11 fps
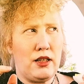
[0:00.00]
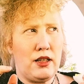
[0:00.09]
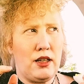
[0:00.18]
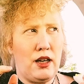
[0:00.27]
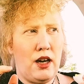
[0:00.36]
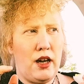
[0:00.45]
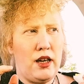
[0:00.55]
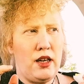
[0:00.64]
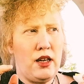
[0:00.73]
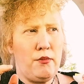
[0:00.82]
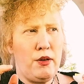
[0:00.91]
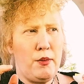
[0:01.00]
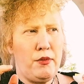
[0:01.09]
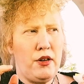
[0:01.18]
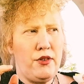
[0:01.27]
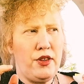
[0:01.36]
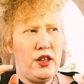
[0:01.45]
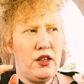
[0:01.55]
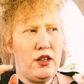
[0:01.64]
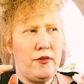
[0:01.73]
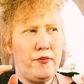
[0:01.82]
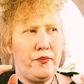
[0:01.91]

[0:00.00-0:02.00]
cayenne pepper, I think.